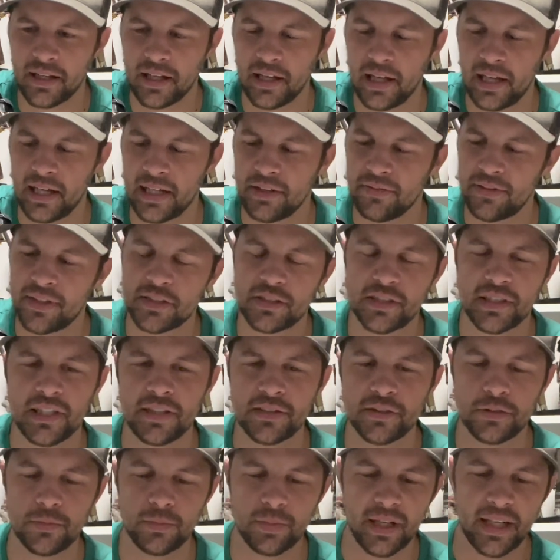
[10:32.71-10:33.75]
Eventually I'll
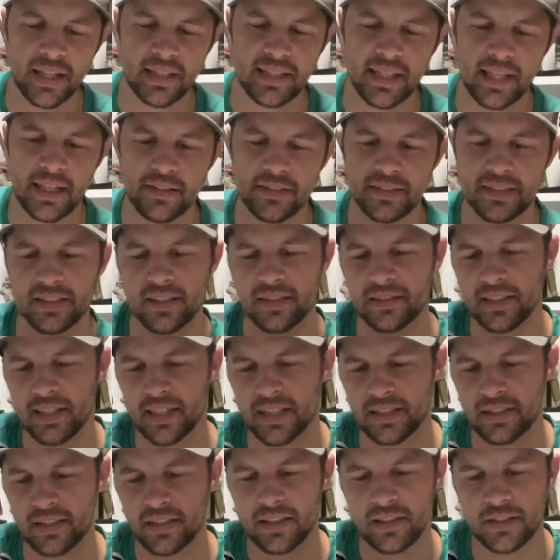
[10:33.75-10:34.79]
do breakdowns on
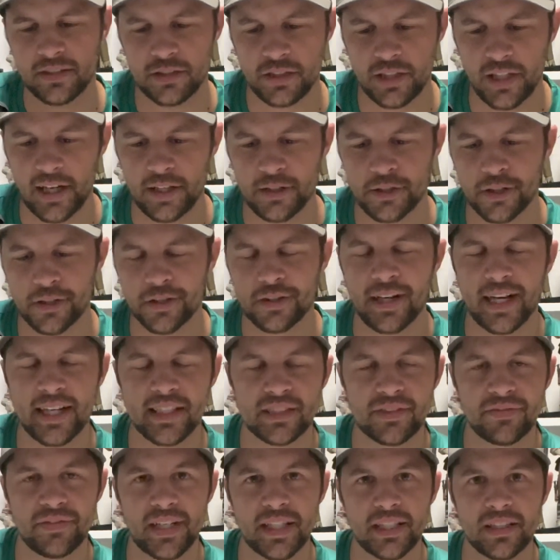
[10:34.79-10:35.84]
like the G.I. Joe
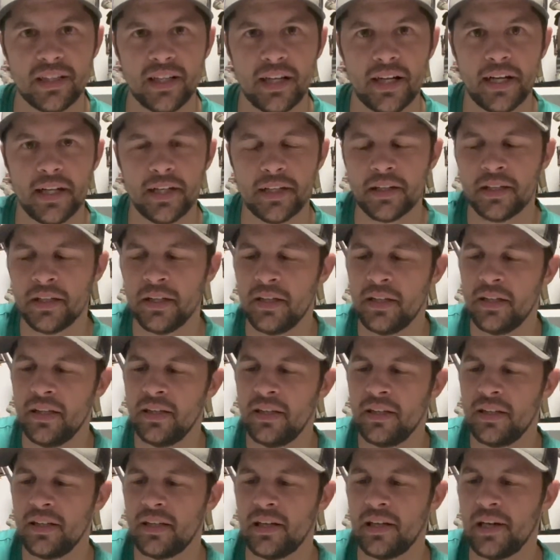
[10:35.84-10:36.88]
classified line,
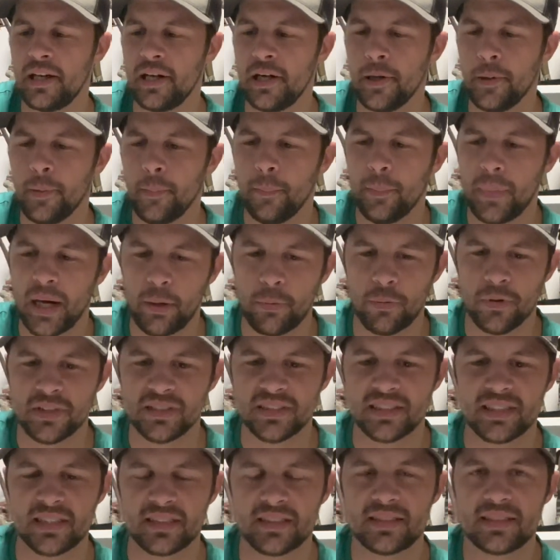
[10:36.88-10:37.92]
my
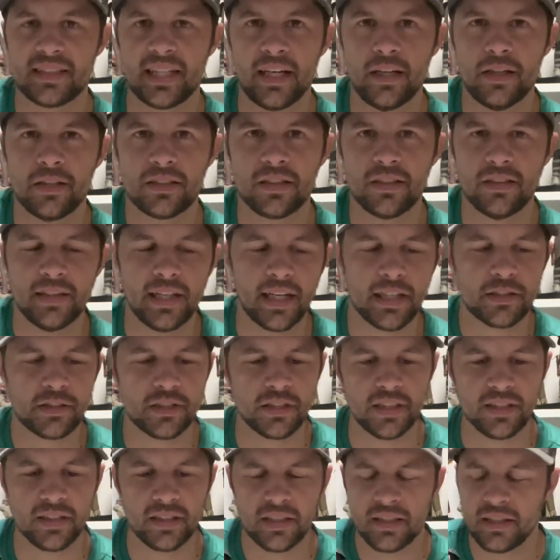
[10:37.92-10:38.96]
1/6 scale
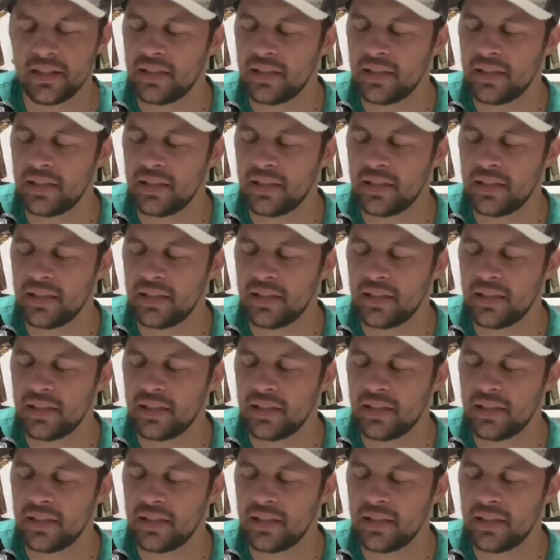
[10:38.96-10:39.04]
collection.